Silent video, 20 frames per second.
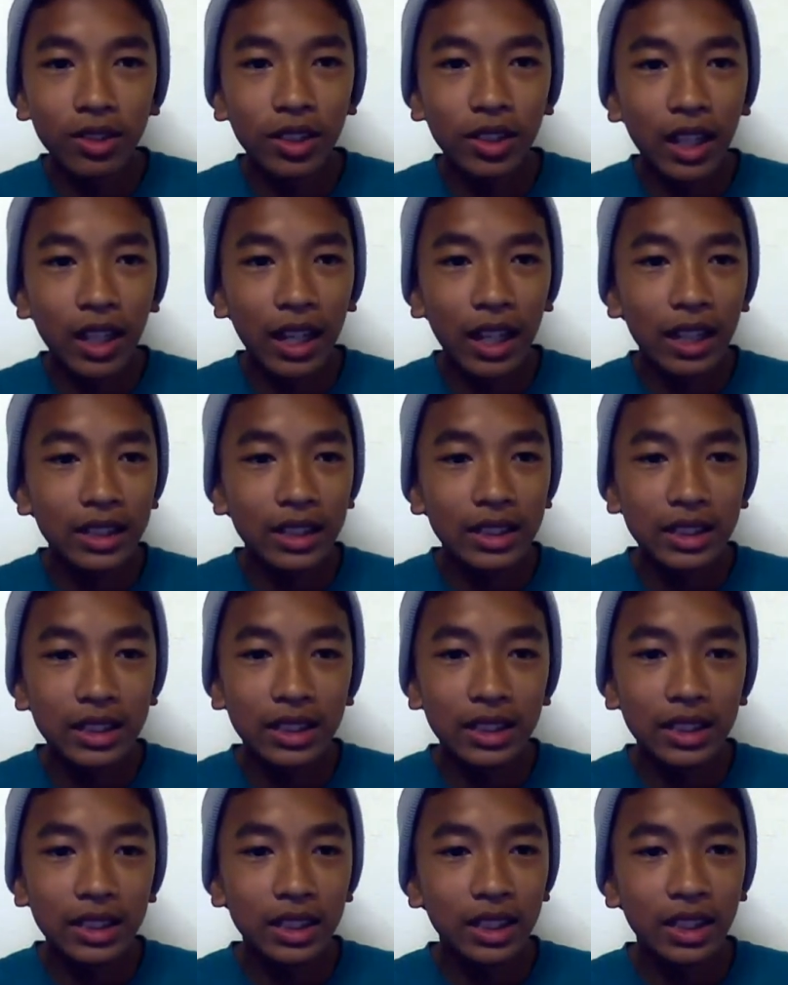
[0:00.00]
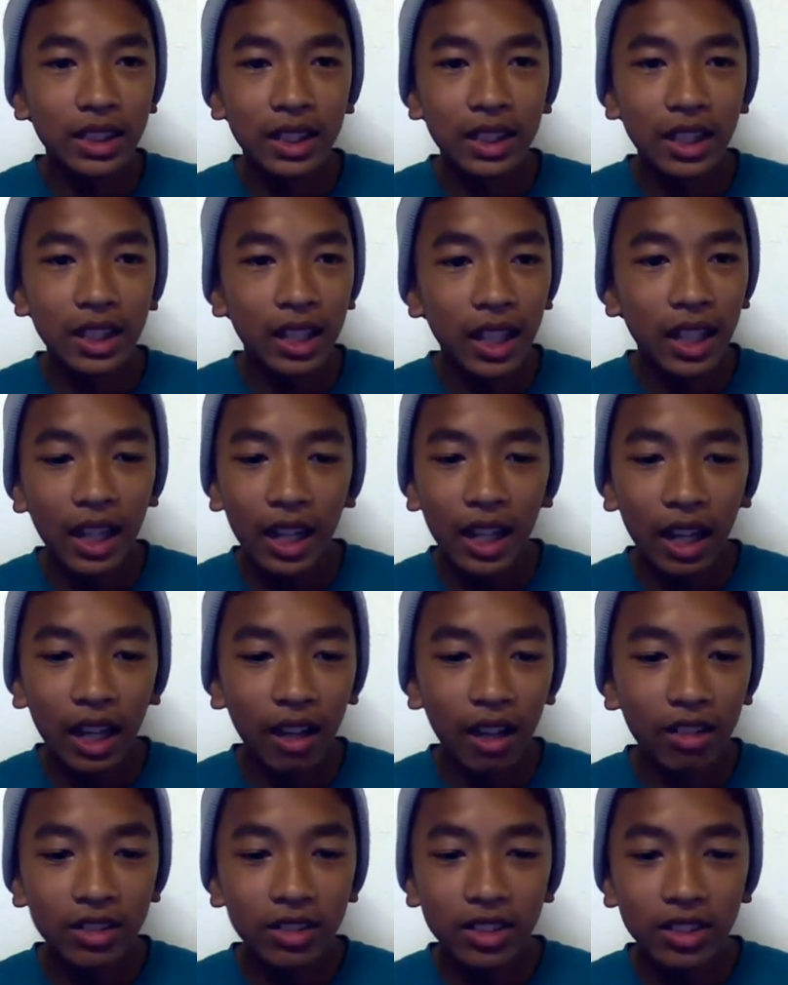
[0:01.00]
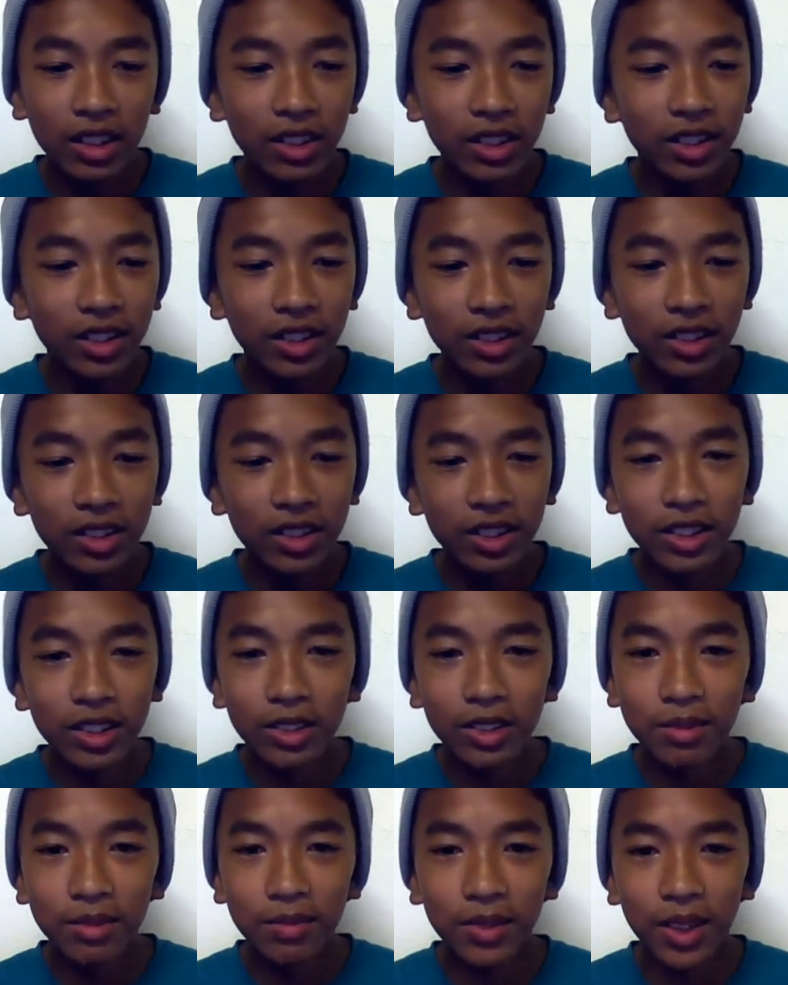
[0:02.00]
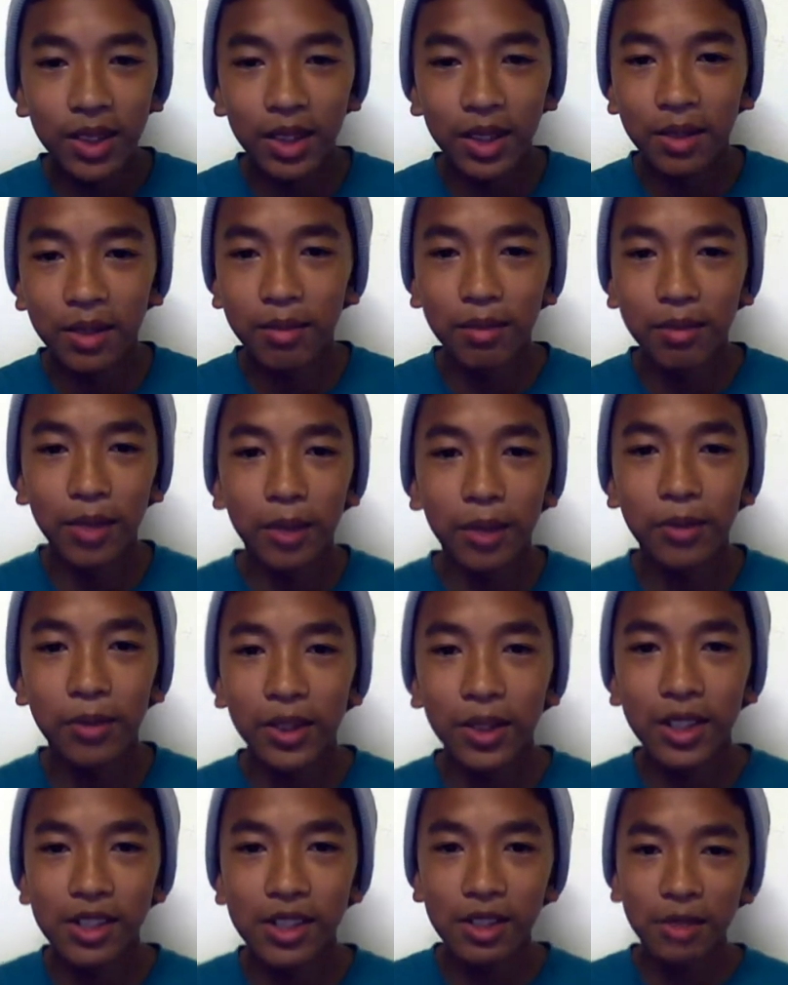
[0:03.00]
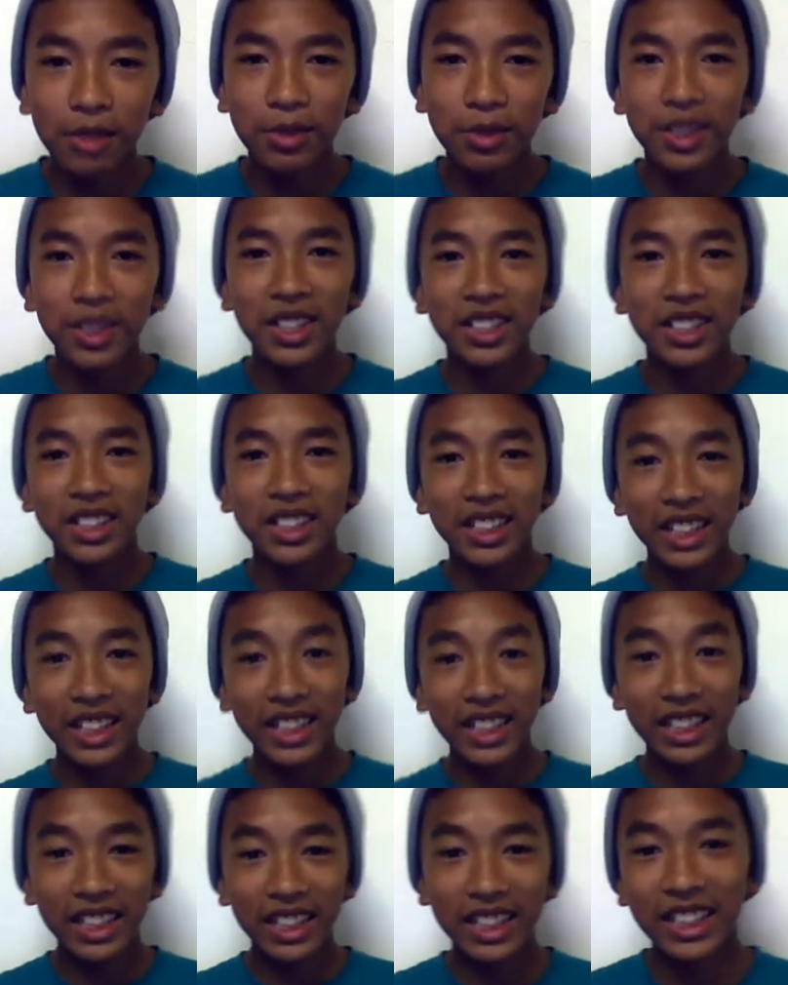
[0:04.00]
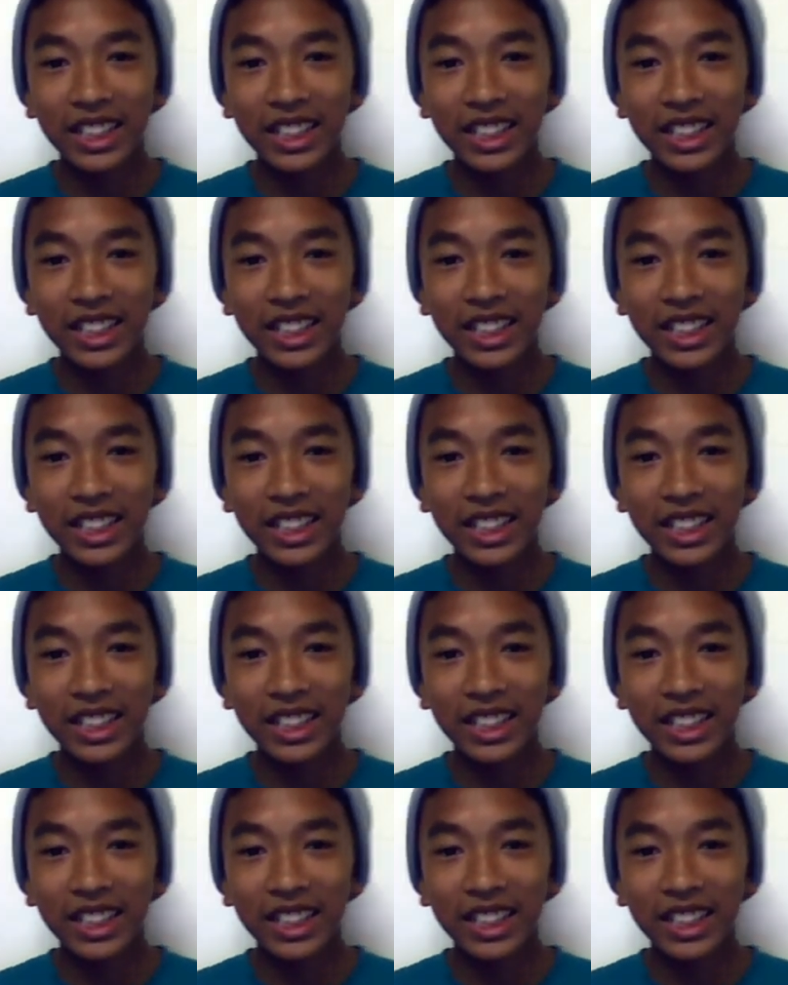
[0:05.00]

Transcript: That I was on YouTube and my friend showed me this link.